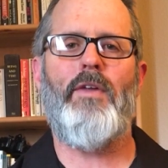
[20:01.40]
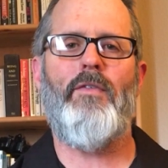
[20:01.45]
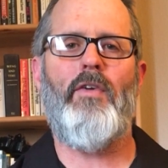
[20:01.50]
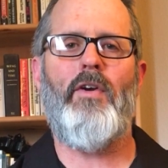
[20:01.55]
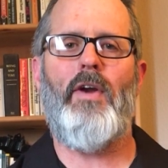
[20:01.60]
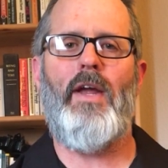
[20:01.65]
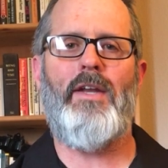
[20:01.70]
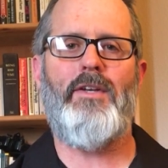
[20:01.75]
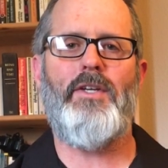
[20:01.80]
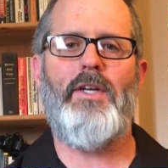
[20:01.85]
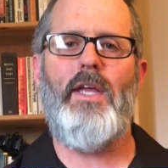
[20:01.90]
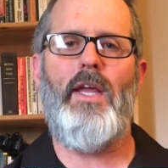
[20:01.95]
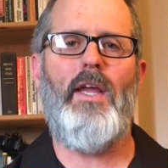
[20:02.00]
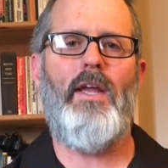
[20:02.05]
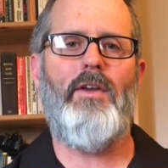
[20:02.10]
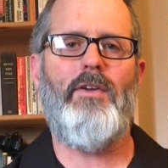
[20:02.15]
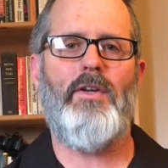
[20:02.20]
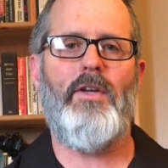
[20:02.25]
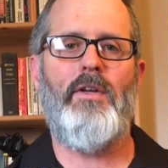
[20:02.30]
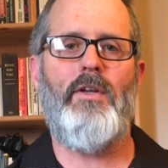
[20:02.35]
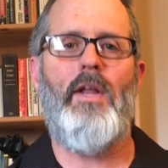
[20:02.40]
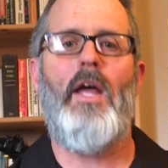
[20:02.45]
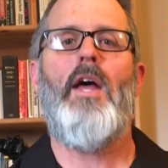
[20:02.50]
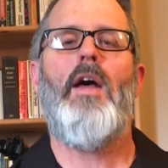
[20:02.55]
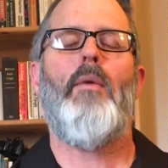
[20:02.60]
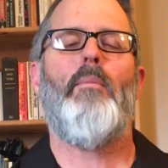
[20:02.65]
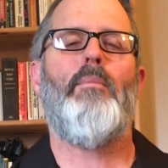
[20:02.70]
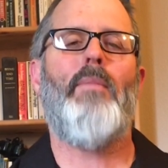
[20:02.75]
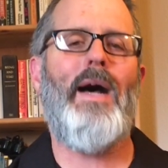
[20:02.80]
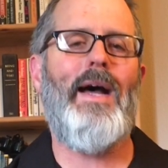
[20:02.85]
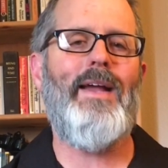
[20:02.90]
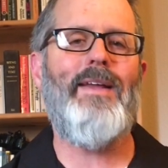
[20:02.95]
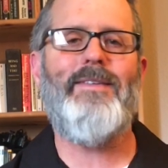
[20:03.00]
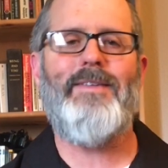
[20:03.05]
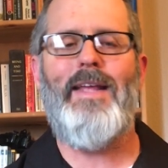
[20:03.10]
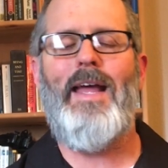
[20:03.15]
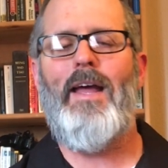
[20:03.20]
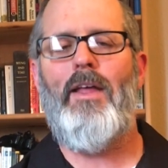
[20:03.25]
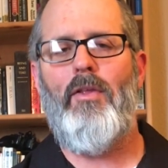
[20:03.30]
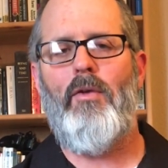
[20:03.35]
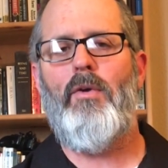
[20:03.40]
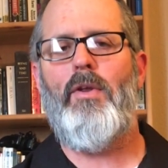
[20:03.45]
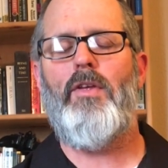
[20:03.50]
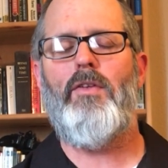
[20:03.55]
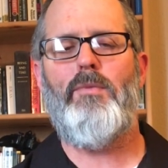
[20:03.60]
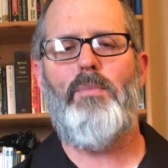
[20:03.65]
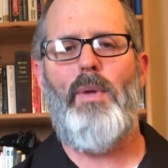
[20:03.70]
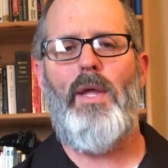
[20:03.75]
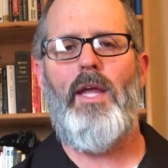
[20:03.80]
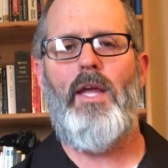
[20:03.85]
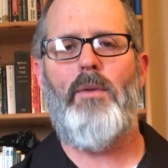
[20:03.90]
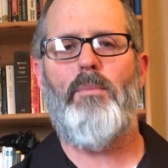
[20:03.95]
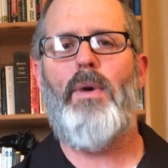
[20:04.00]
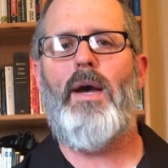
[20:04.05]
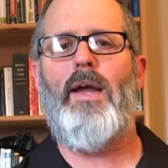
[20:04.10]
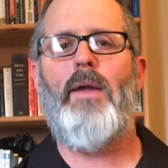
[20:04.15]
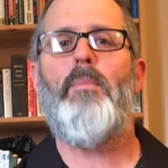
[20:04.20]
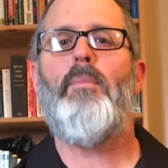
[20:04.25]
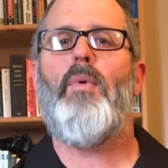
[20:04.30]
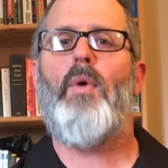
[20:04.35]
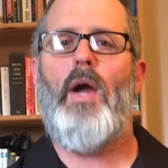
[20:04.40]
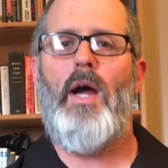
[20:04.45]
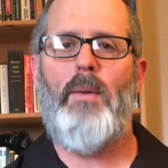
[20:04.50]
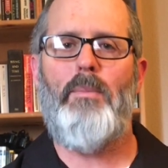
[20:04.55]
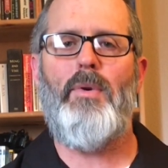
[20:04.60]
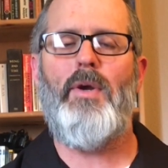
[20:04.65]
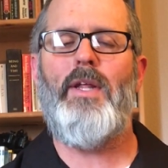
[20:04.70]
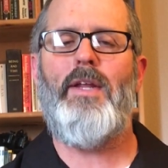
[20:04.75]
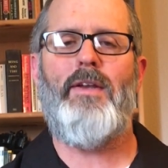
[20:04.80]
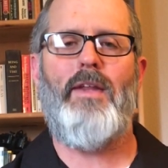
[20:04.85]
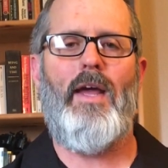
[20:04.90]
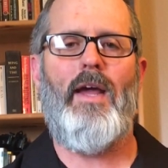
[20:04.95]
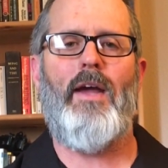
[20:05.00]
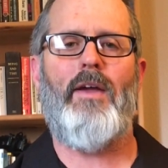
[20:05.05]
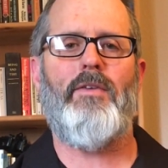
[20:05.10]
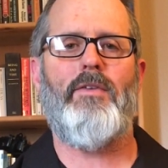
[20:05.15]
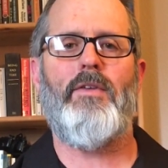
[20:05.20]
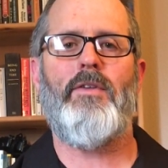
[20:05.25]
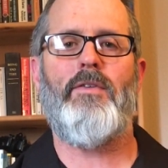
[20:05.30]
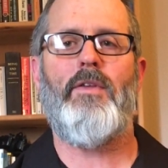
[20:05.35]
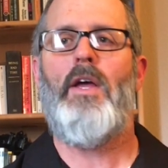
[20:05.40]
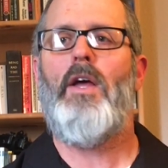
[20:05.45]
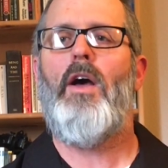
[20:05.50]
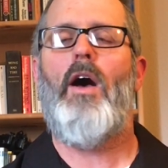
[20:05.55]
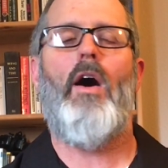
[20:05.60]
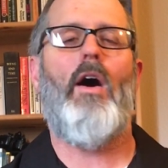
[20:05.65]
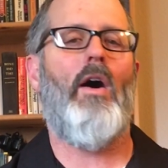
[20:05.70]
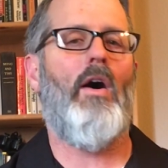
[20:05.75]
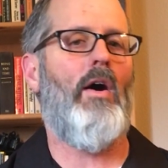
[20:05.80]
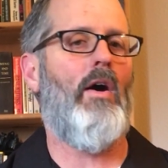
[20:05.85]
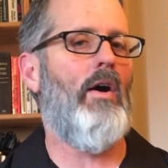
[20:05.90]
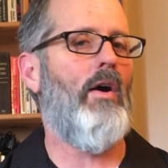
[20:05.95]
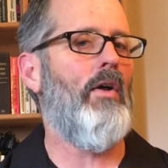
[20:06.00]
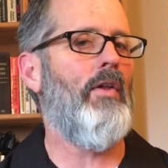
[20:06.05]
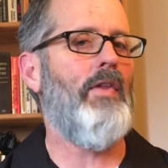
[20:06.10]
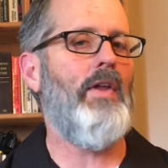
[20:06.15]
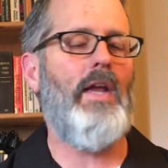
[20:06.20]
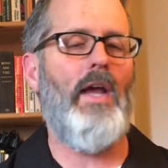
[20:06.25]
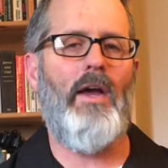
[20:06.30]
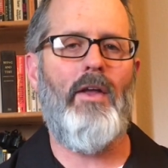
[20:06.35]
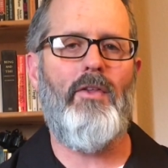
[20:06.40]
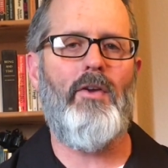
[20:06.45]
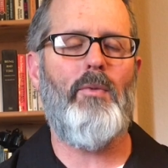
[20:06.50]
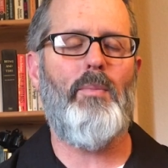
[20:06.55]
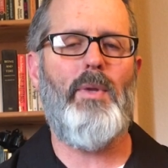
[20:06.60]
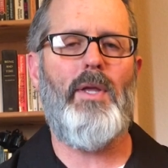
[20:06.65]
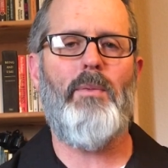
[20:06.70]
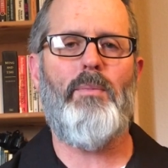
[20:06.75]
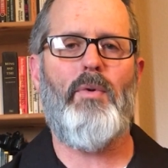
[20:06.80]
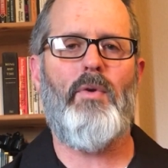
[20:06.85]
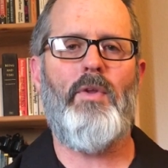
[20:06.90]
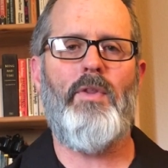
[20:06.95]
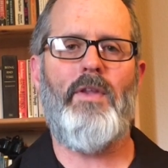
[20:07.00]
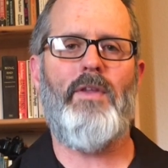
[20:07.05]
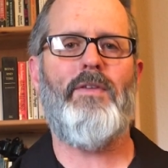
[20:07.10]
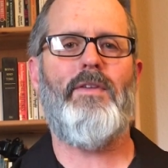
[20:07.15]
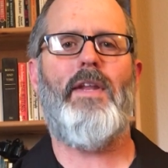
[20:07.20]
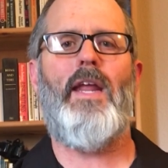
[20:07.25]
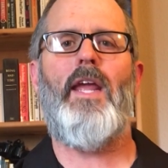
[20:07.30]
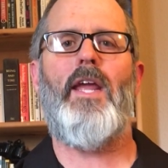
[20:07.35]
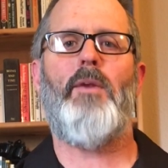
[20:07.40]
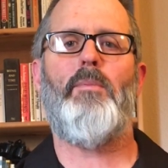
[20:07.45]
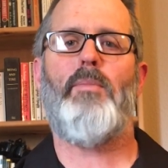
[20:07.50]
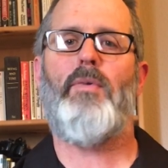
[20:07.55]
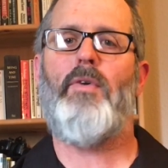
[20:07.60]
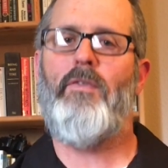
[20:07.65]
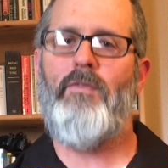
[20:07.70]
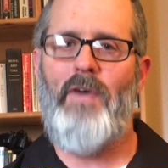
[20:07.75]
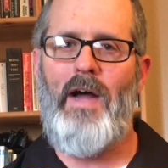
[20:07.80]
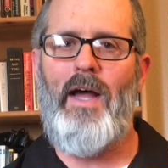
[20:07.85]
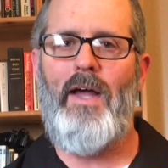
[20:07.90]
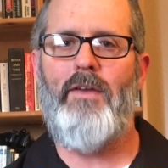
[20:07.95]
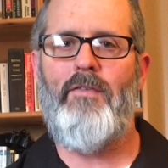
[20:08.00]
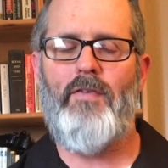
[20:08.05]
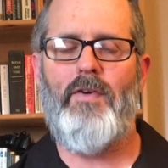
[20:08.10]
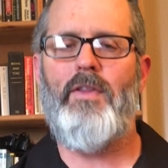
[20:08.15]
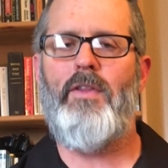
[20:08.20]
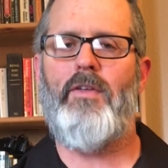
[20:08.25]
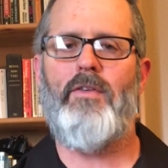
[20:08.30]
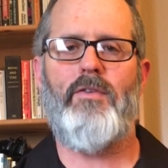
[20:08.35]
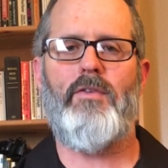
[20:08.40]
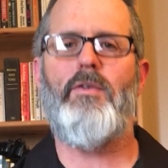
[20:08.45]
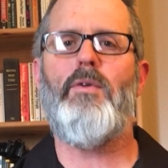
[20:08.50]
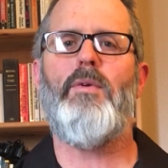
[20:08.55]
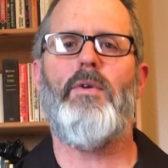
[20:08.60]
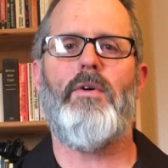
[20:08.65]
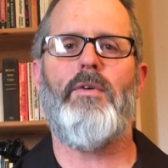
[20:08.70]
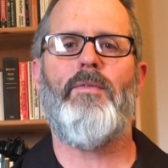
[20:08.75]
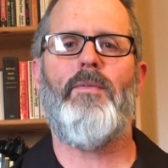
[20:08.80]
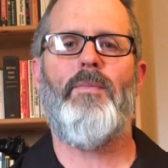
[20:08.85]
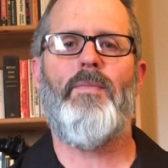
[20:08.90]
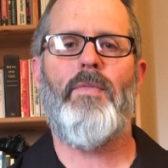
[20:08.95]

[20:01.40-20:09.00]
of your education. My salary is paid by property taxes. All the other people in the state provide for this school.